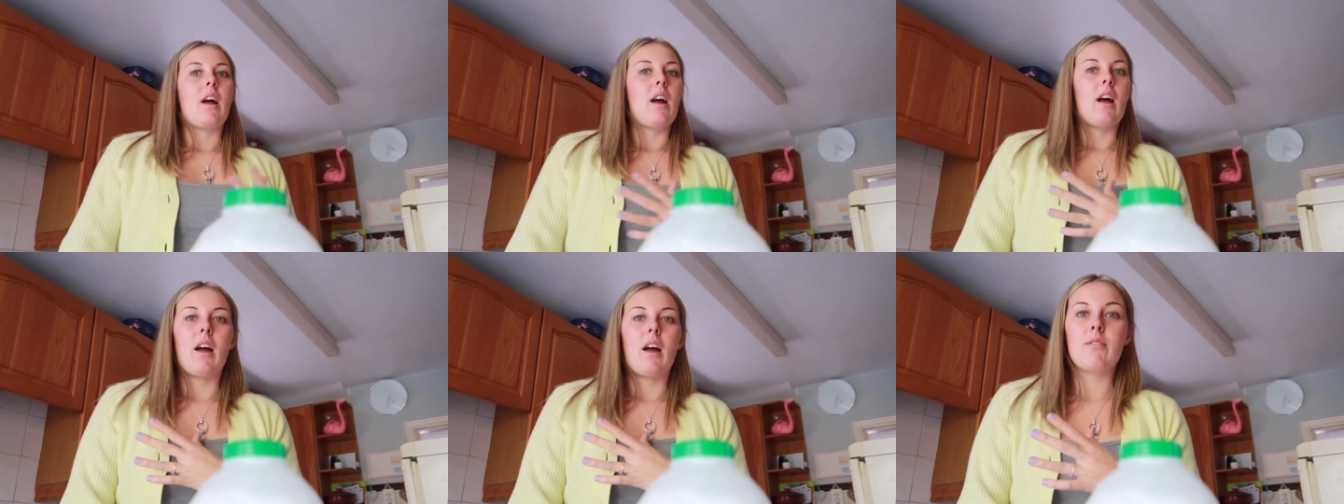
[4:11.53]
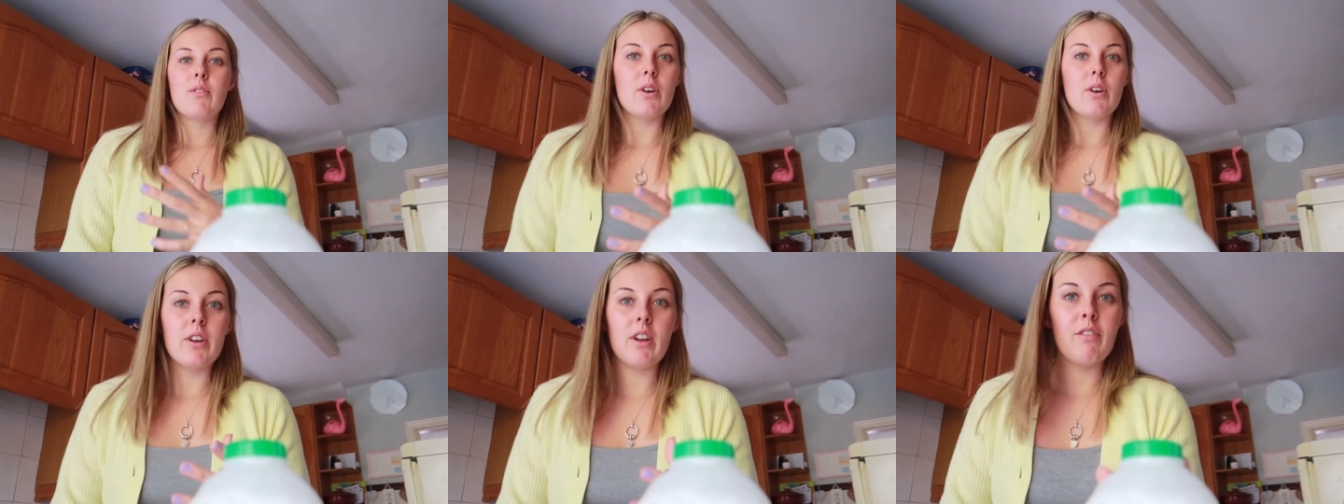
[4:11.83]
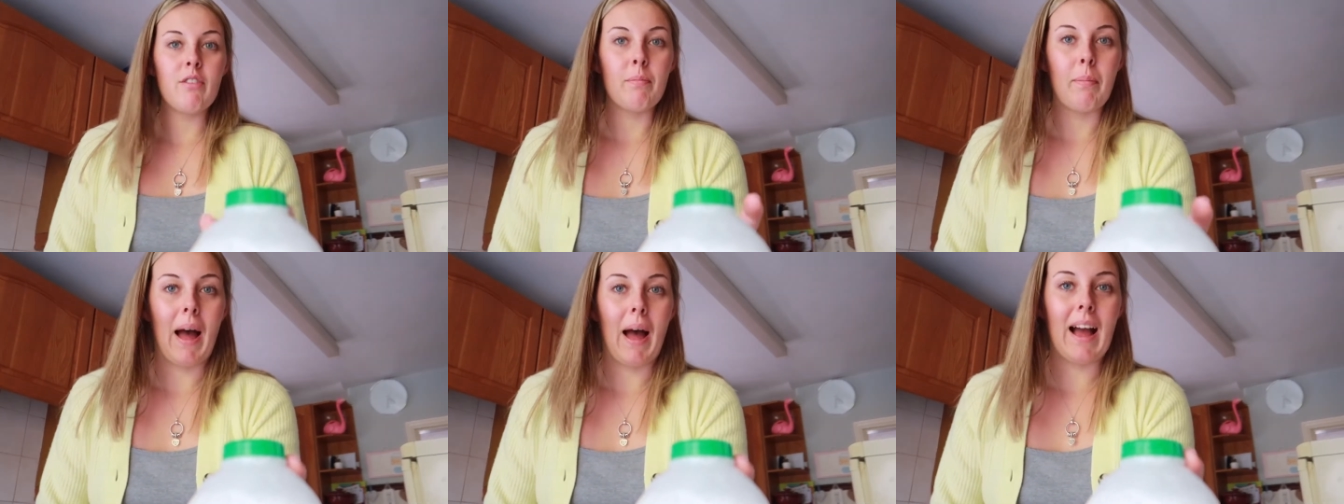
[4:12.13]
I've got
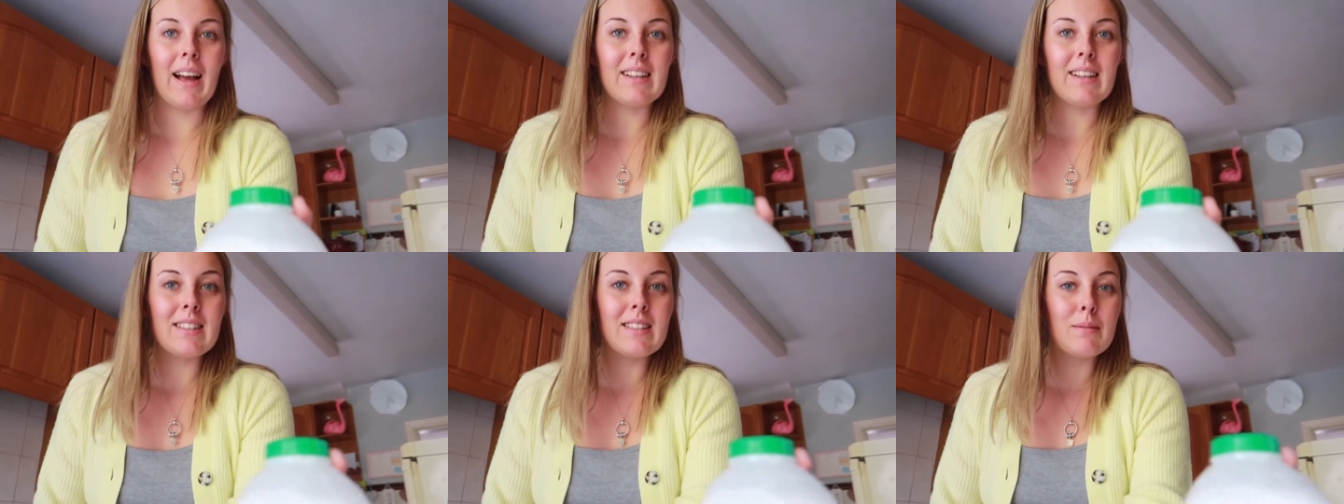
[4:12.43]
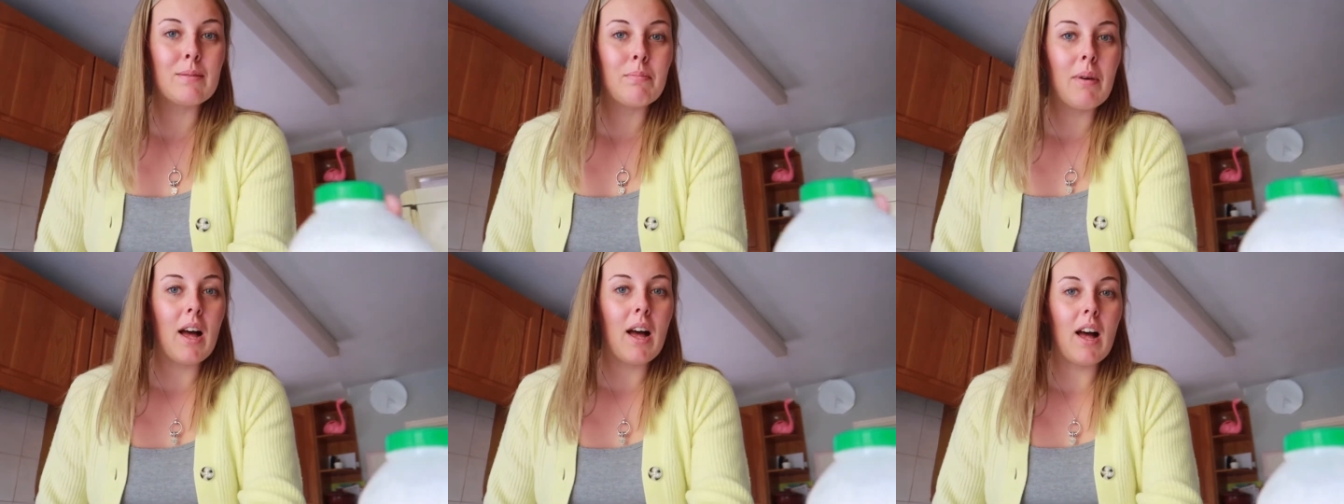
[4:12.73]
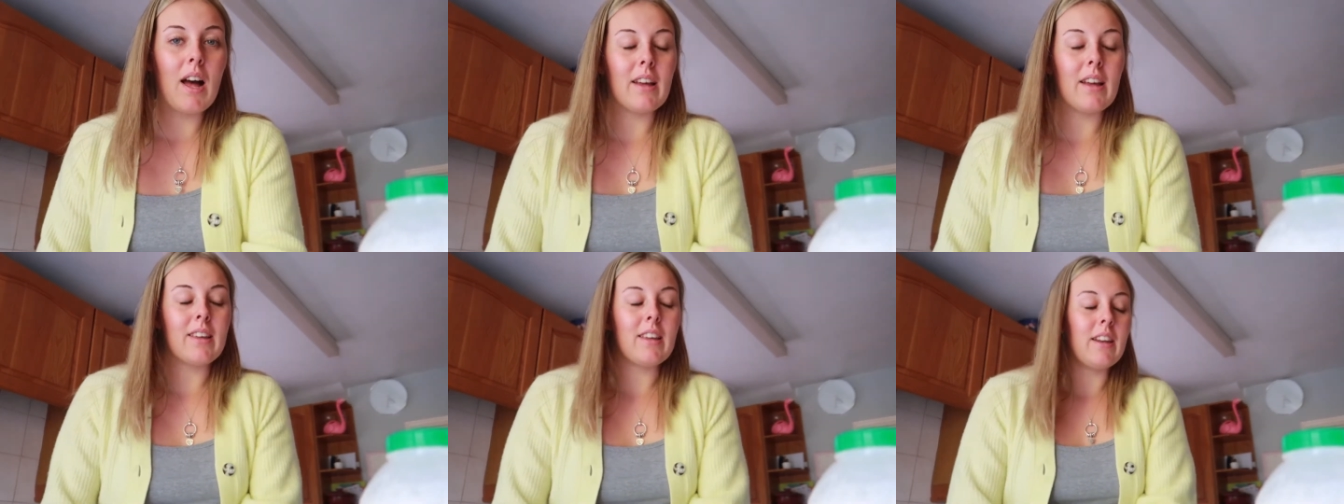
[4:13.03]
enough bags,
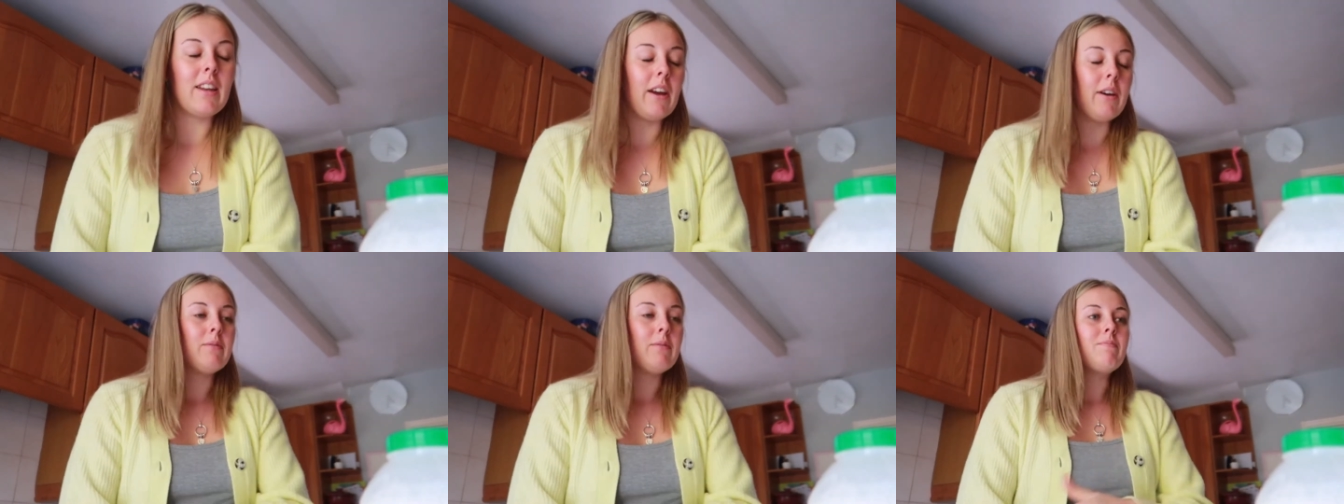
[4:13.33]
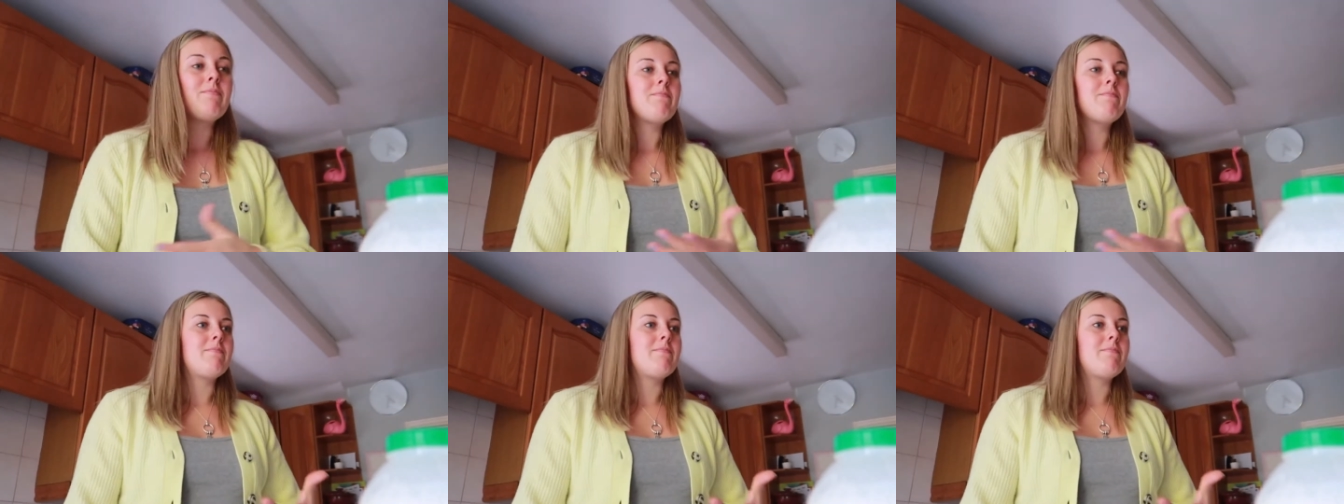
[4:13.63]
but you know,